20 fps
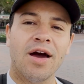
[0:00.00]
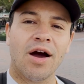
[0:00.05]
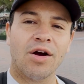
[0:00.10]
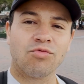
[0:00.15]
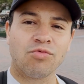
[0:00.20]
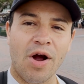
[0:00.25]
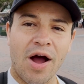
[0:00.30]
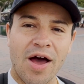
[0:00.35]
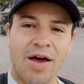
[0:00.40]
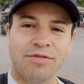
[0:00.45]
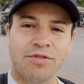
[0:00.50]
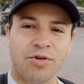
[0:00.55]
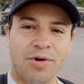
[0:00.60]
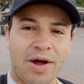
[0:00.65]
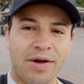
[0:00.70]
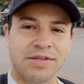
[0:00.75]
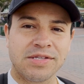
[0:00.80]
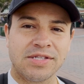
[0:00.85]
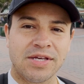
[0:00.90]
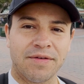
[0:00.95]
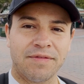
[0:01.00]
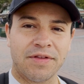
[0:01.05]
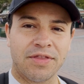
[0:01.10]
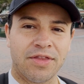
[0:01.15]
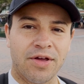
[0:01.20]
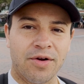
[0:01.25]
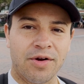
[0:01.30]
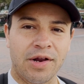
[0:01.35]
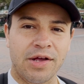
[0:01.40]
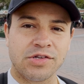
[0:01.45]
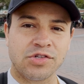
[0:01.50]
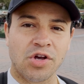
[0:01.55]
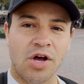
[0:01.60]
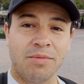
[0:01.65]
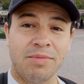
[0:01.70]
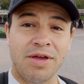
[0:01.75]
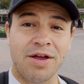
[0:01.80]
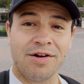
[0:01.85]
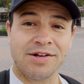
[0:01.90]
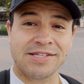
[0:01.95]
arrive around 7:30. So
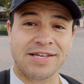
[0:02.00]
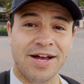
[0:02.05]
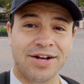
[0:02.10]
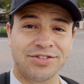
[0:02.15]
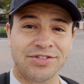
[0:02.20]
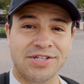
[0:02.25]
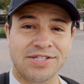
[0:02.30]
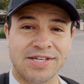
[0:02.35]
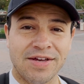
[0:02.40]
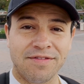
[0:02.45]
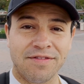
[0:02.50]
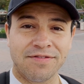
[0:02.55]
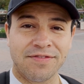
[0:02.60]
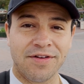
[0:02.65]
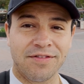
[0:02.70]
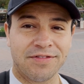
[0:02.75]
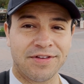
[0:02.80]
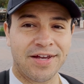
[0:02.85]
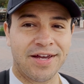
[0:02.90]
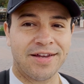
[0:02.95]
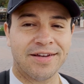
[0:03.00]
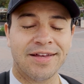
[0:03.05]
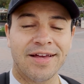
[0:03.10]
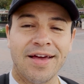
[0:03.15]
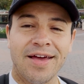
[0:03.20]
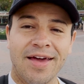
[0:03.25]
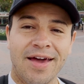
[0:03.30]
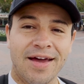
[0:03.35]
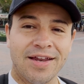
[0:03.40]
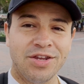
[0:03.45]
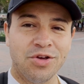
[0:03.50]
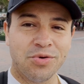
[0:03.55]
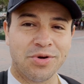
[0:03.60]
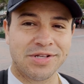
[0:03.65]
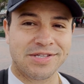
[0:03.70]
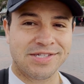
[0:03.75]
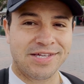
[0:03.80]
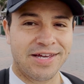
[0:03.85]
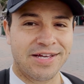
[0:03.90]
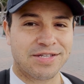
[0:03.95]
I'm here, it's actually 7:15, and you
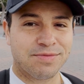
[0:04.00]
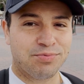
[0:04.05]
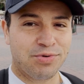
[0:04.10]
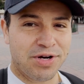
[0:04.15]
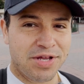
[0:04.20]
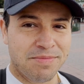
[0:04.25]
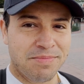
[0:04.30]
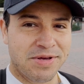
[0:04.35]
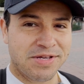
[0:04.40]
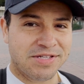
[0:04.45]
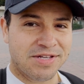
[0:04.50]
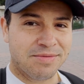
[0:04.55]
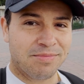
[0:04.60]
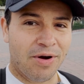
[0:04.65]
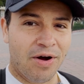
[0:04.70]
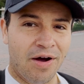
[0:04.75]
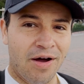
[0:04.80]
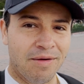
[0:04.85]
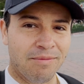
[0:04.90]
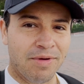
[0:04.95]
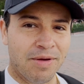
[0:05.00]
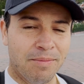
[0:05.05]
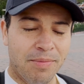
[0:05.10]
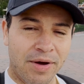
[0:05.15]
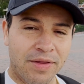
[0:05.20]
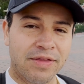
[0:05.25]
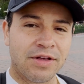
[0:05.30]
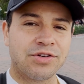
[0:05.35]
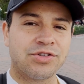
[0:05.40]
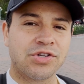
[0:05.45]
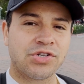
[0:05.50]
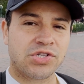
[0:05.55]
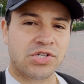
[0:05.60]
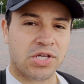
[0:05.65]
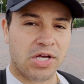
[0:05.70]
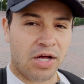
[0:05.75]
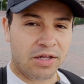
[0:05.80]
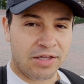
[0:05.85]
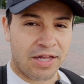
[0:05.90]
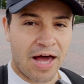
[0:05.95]
could see it's pretty busy behind me, but they're just
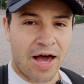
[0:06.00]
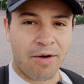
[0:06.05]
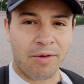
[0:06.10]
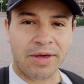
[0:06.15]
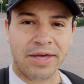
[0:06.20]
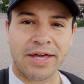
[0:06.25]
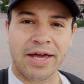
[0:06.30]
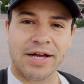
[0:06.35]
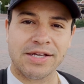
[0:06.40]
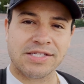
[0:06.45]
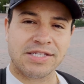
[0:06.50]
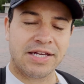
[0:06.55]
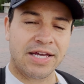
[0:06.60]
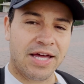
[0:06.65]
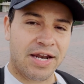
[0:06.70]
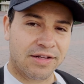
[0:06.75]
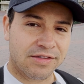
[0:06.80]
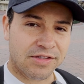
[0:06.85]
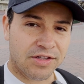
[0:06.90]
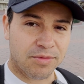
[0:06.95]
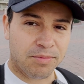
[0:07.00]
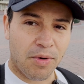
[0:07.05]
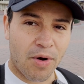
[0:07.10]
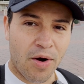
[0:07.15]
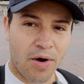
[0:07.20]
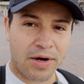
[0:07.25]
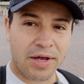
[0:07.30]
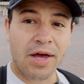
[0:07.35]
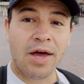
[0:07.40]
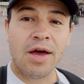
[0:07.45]
allowing guests to get into the park.